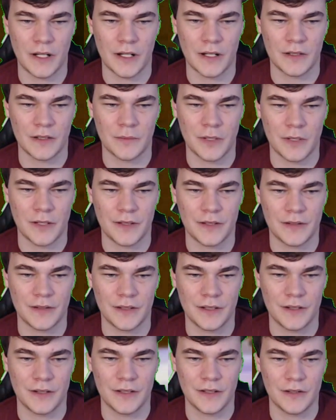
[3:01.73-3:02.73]
about this,
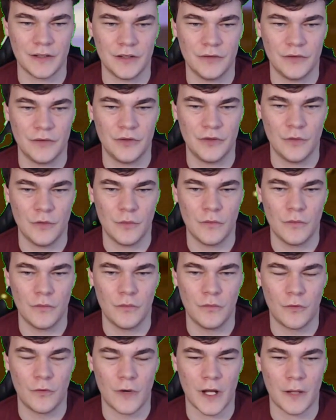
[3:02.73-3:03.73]
like this YouTube
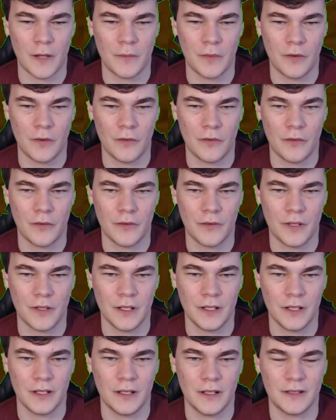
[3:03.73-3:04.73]
rabbit hole
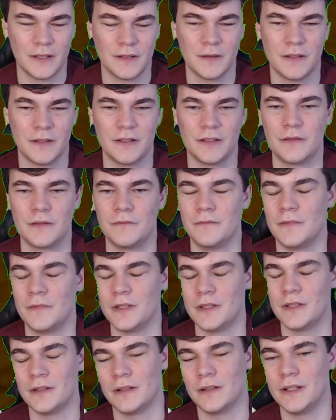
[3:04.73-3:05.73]
thing. It's it's,
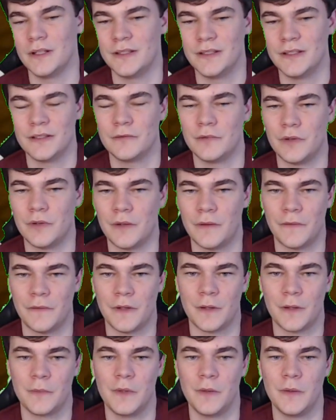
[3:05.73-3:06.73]
it's it doesn't really
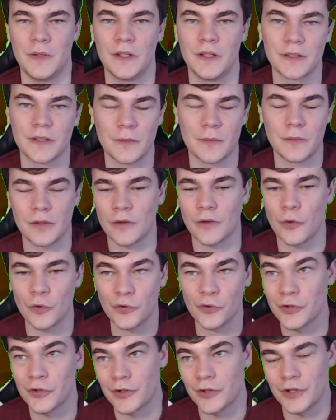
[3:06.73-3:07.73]
affect me because I'm
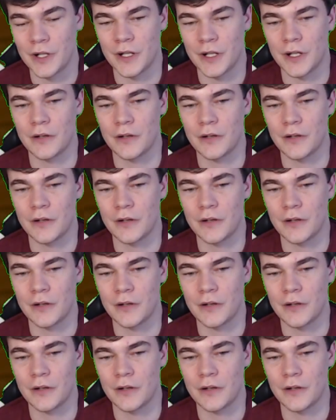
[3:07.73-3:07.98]
older now.